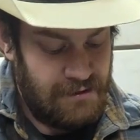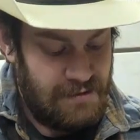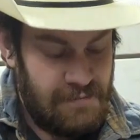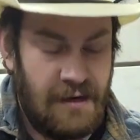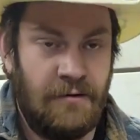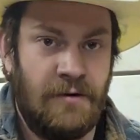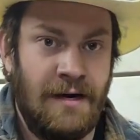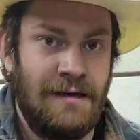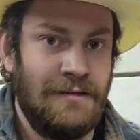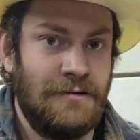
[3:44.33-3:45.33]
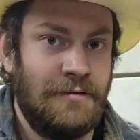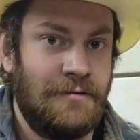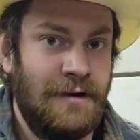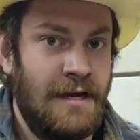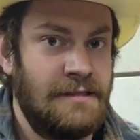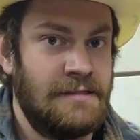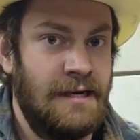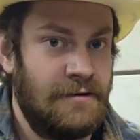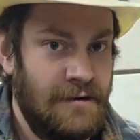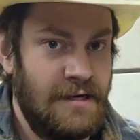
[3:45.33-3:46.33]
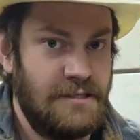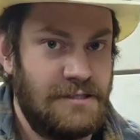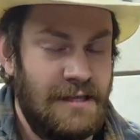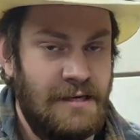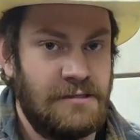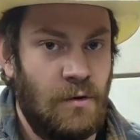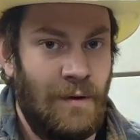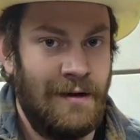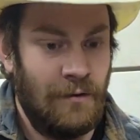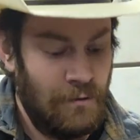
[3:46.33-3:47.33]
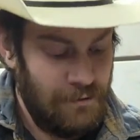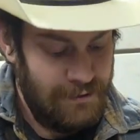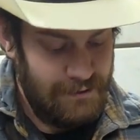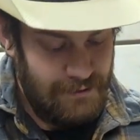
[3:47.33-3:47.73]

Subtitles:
than my regular 3/8 gear wrench that is quite old,